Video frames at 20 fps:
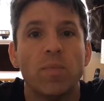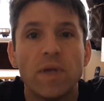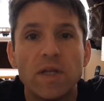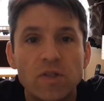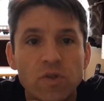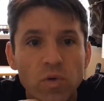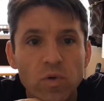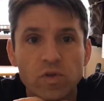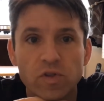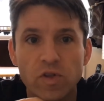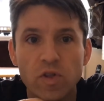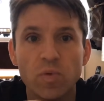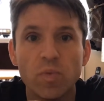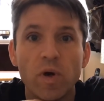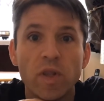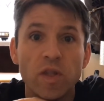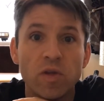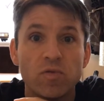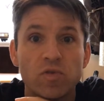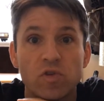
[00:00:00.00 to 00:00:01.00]
It's also the
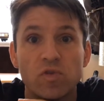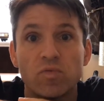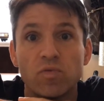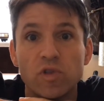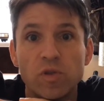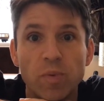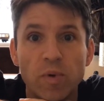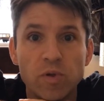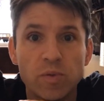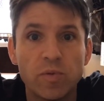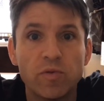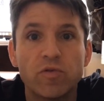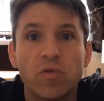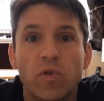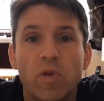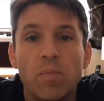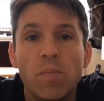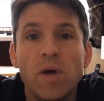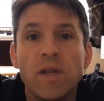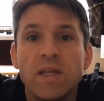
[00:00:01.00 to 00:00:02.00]
one that's responsible for
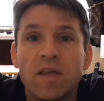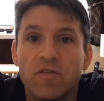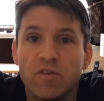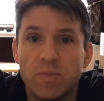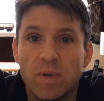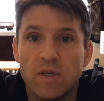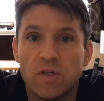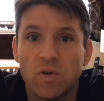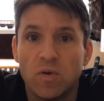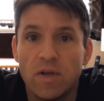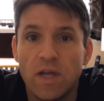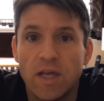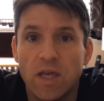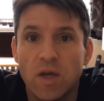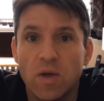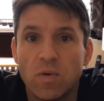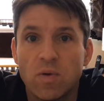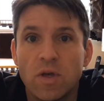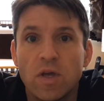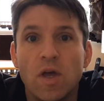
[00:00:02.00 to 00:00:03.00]
all the money I've spent on
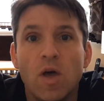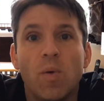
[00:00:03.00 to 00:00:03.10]
Lego,